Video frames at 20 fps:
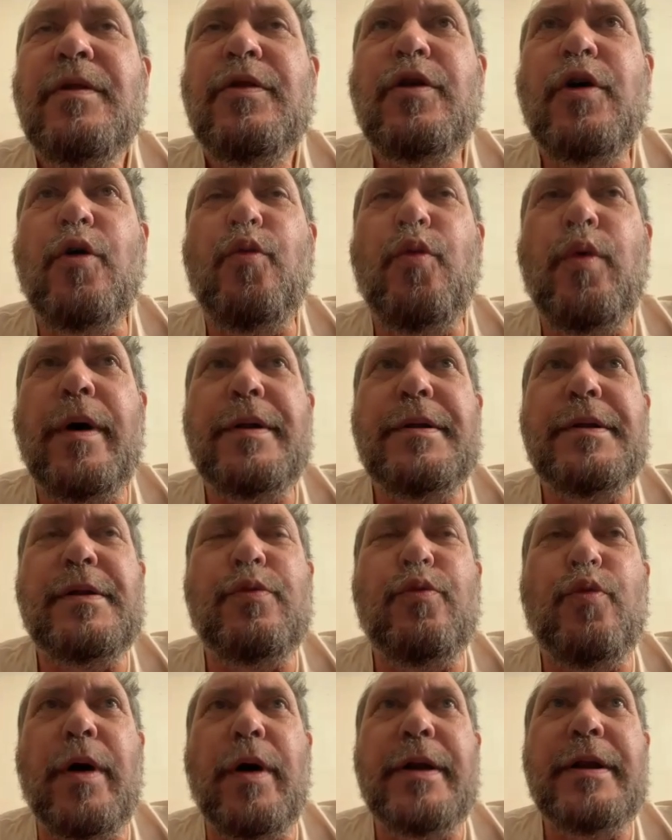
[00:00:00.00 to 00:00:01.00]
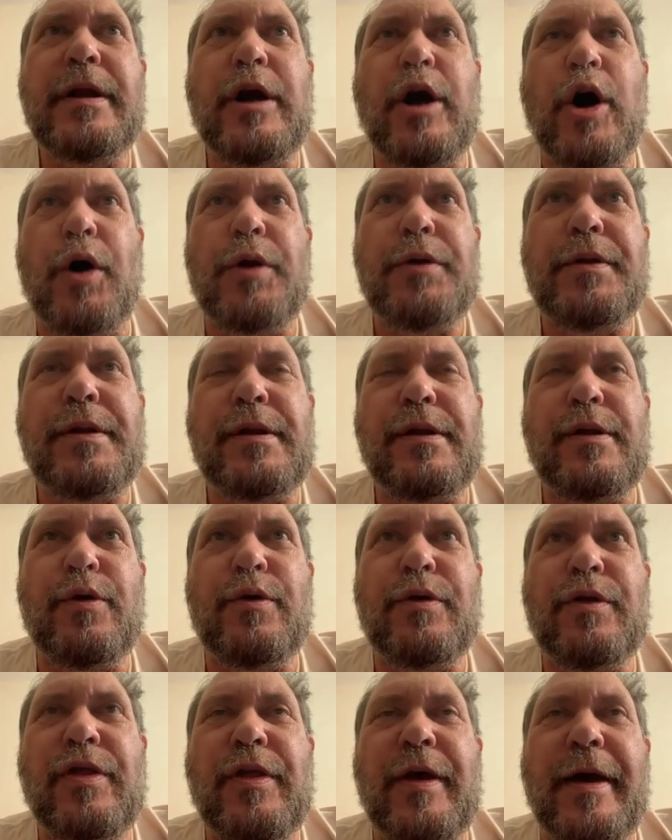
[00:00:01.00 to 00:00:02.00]
there was one
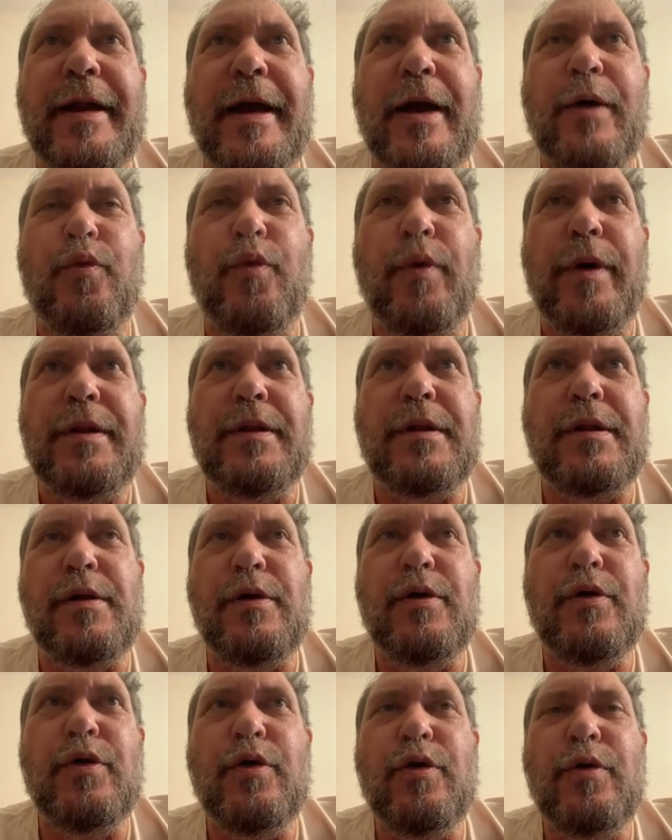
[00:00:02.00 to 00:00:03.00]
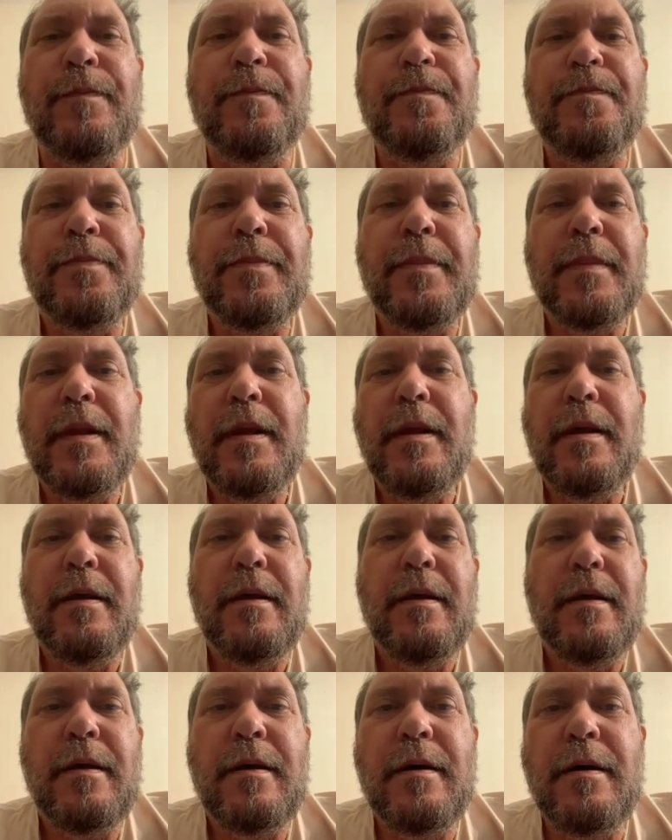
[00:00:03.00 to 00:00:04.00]
concert that I went to,
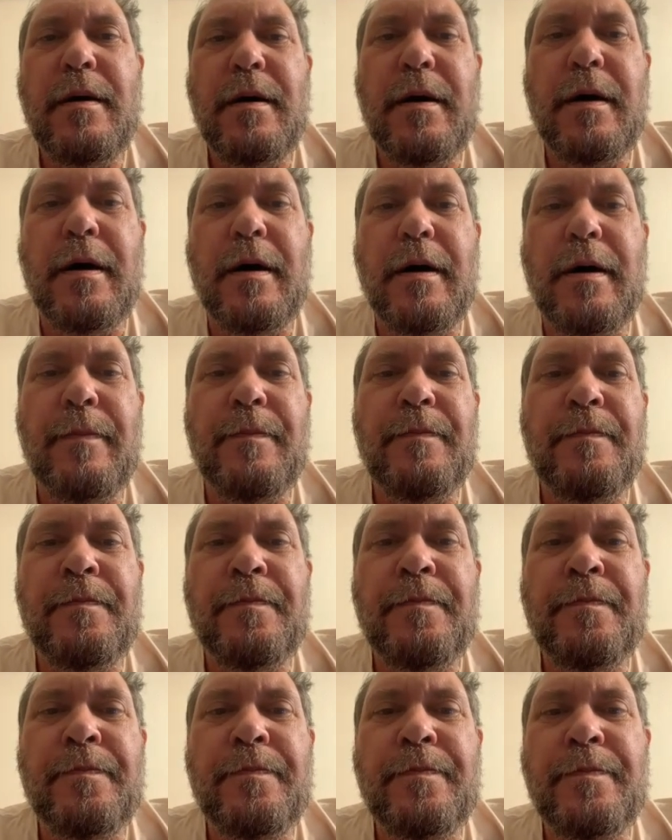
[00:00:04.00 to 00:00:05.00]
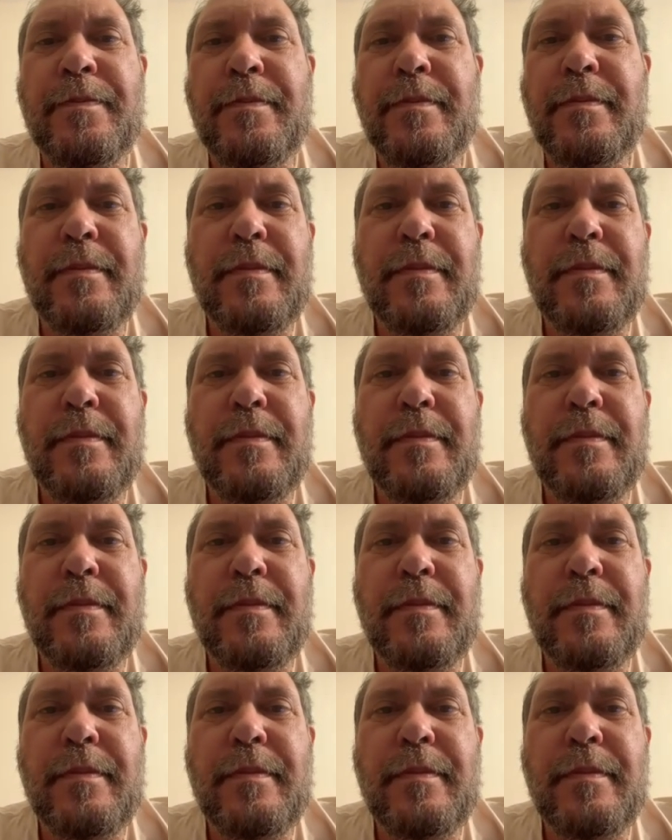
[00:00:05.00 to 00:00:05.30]
um,